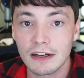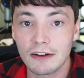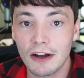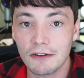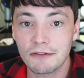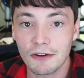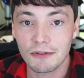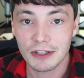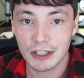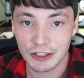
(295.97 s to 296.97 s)
Uh,
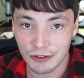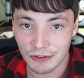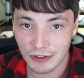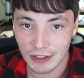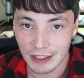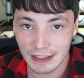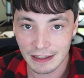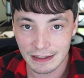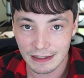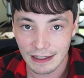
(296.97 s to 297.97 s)
phone issues,
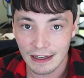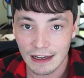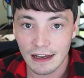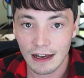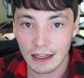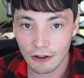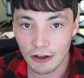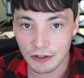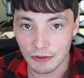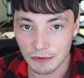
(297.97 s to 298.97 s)
is a
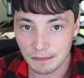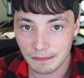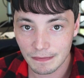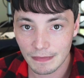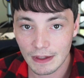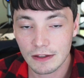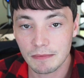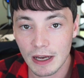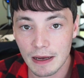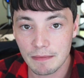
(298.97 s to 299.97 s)
lawsuit.
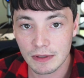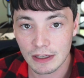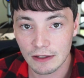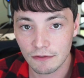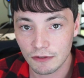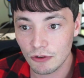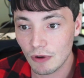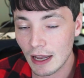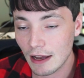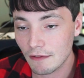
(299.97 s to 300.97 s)
Sometimes if you
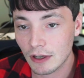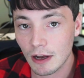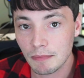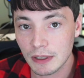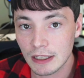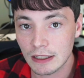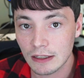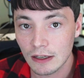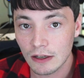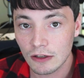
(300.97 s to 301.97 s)
have a
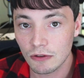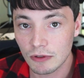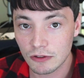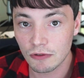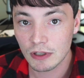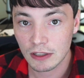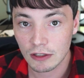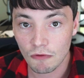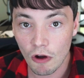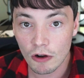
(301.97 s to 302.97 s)
company who is doing
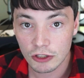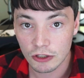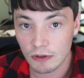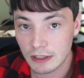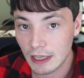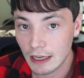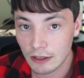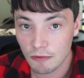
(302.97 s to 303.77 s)
something wrong to you, has taken your